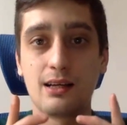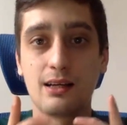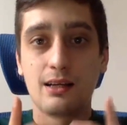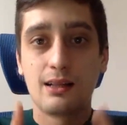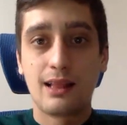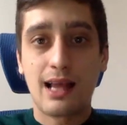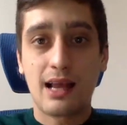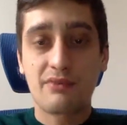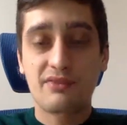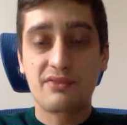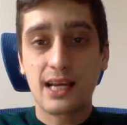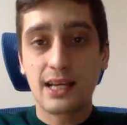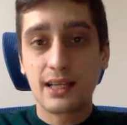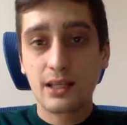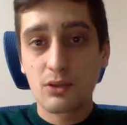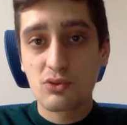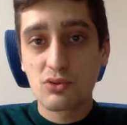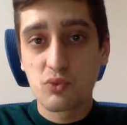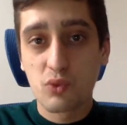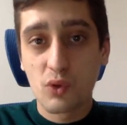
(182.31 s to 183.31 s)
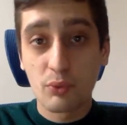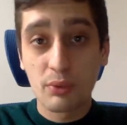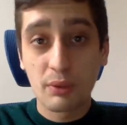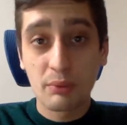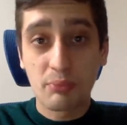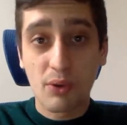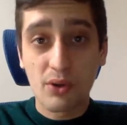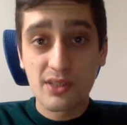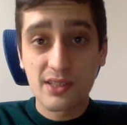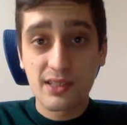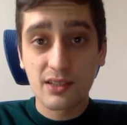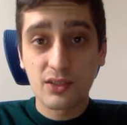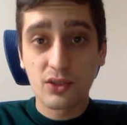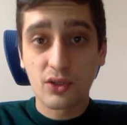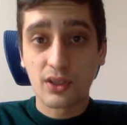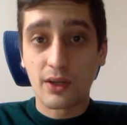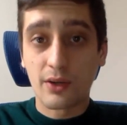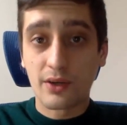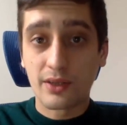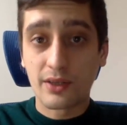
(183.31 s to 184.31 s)
Live signals will be
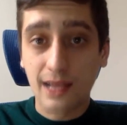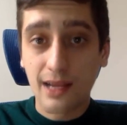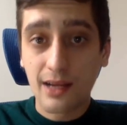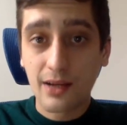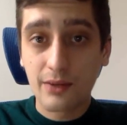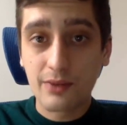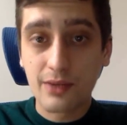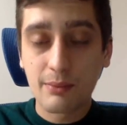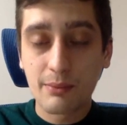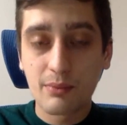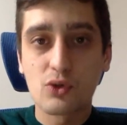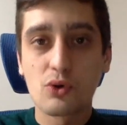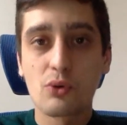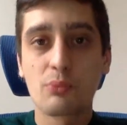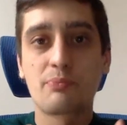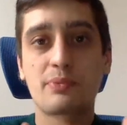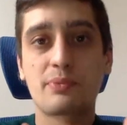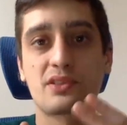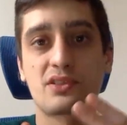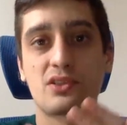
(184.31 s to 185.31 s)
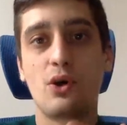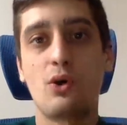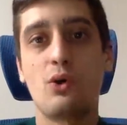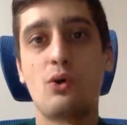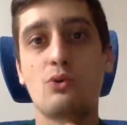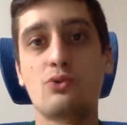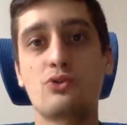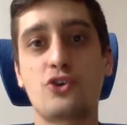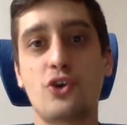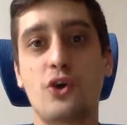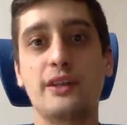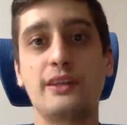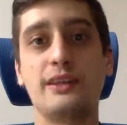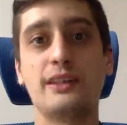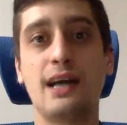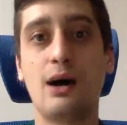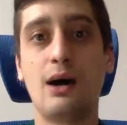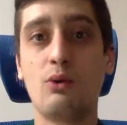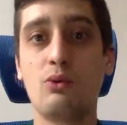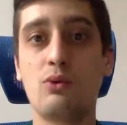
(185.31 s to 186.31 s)
posted on our Telegram group, so
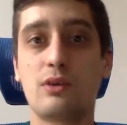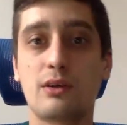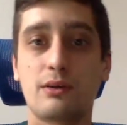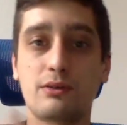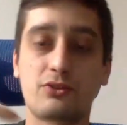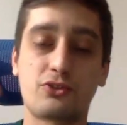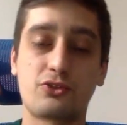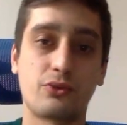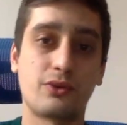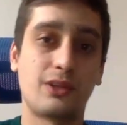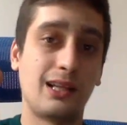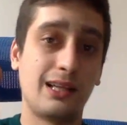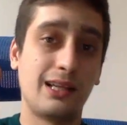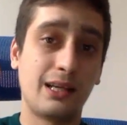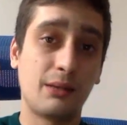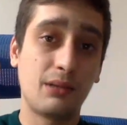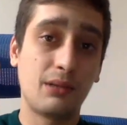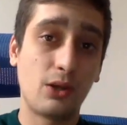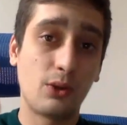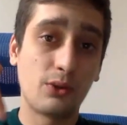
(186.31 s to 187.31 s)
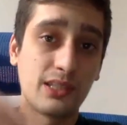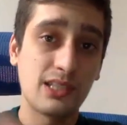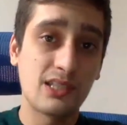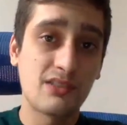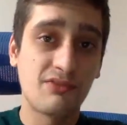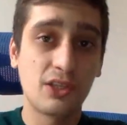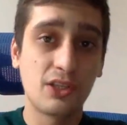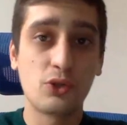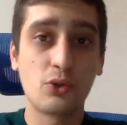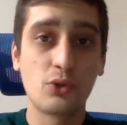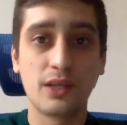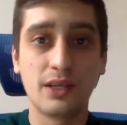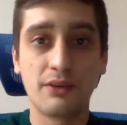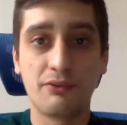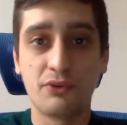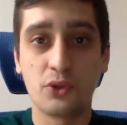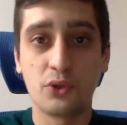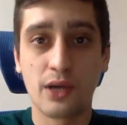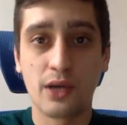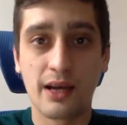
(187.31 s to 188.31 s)
join now through the link below this video
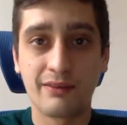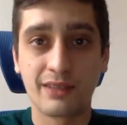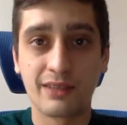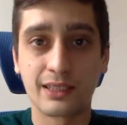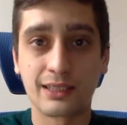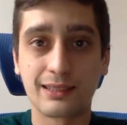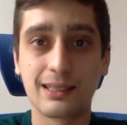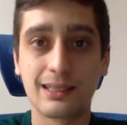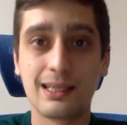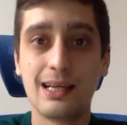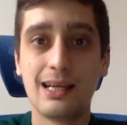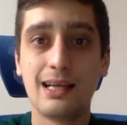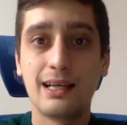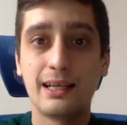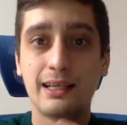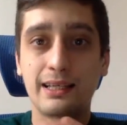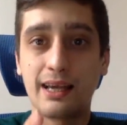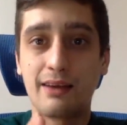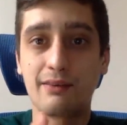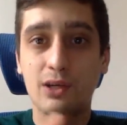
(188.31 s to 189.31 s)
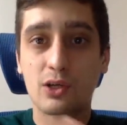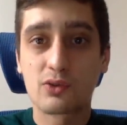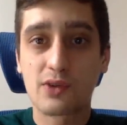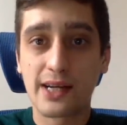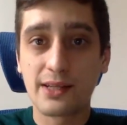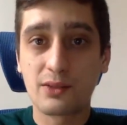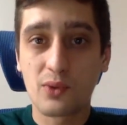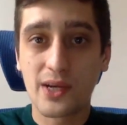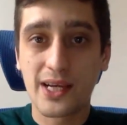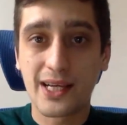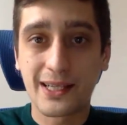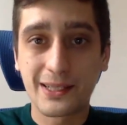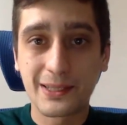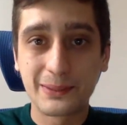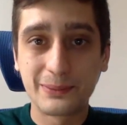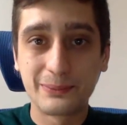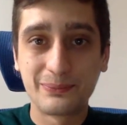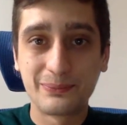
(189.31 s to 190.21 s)
if you haven't. Have a great week!